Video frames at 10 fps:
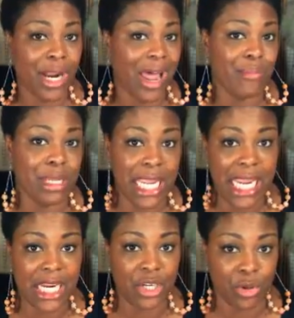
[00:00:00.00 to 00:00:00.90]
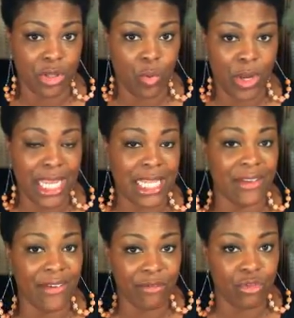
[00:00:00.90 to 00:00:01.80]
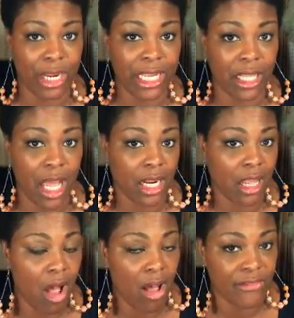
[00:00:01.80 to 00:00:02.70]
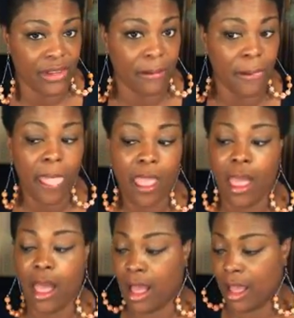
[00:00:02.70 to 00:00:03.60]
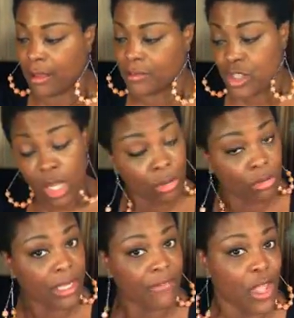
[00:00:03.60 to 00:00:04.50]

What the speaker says: what I've been eating during the week and if I've drank a lot of coffee. So